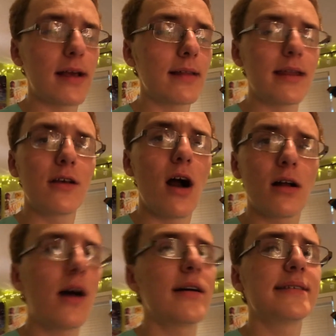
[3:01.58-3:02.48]
Lady
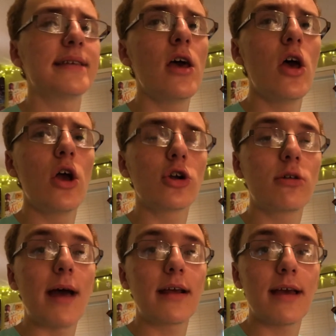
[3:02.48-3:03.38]
Gaga's
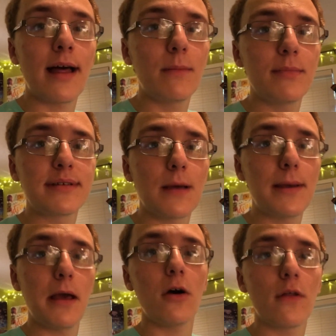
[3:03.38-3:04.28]
Chromatica album is
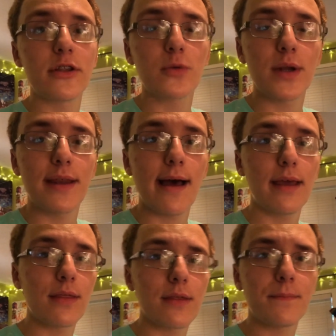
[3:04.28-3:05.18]
coming out on the
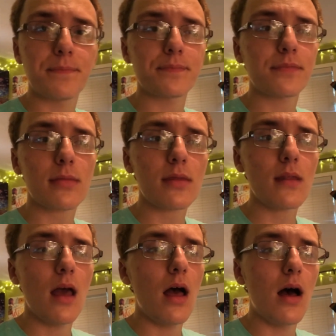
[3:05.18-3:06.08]
29th.
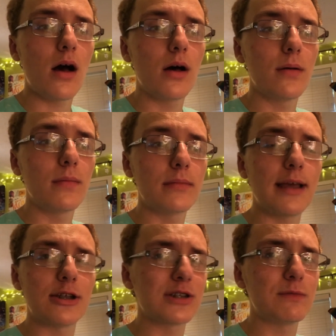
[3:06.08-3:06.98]
Um, yeah,
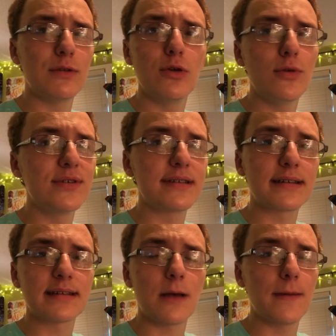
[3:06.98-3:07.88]
just new music
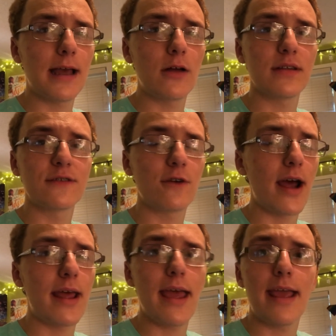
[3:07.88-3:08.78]
is coming out this
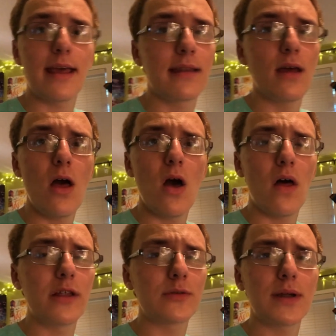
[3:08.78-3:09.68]
Friday and
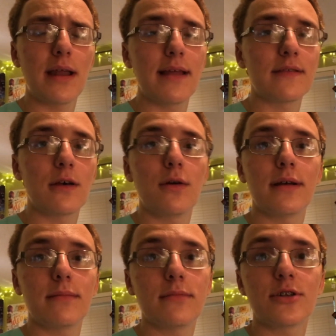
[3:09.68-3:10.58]
on the 29th, so it,
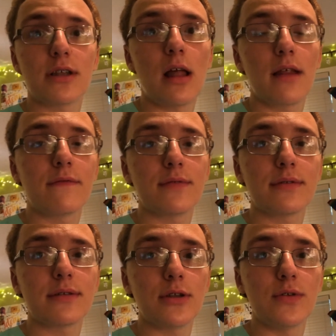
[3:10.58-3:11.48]
there's a lot of
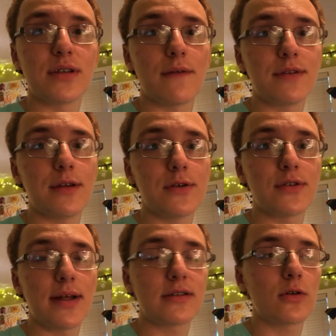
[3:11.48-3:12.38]
new stuff to do. So
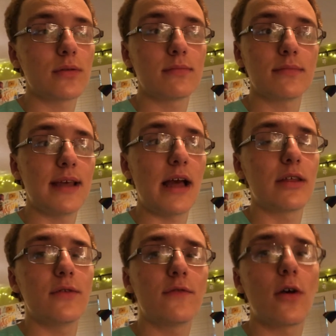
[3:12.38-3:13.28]
that's, yeah,
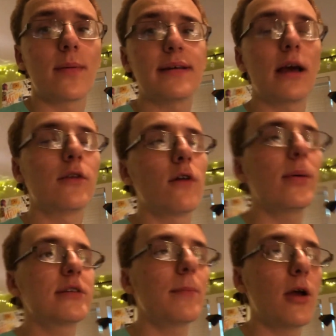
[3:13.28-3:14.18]
you've always, you've
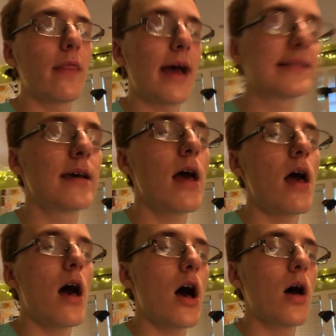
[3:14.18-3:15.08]
always got to be on that.
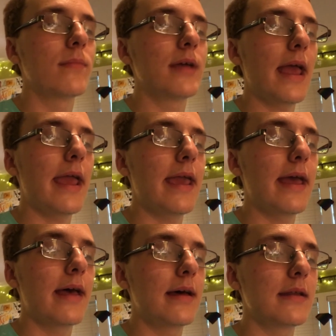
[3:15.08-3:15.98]
Um,
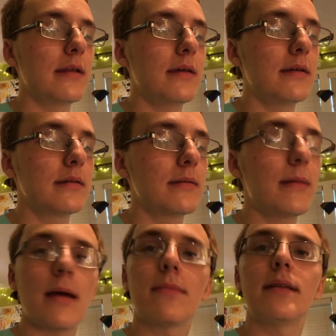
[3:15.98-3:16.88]
and
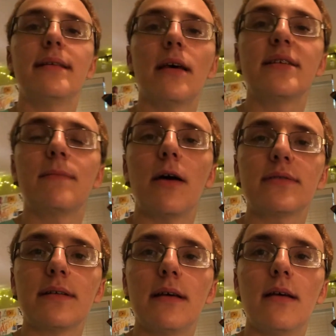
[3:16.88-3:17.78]
yeah, details about
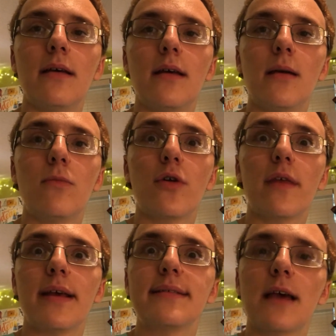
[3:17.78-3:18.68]
more
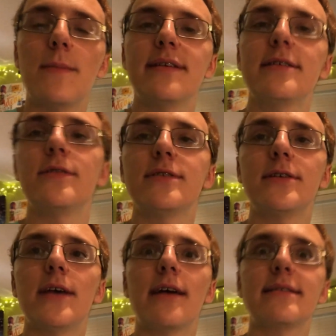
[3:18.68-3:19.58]
things coming soon. So
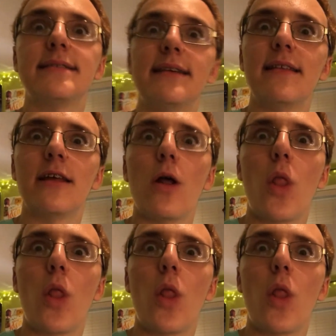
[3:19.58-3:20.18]
yeah, see you then.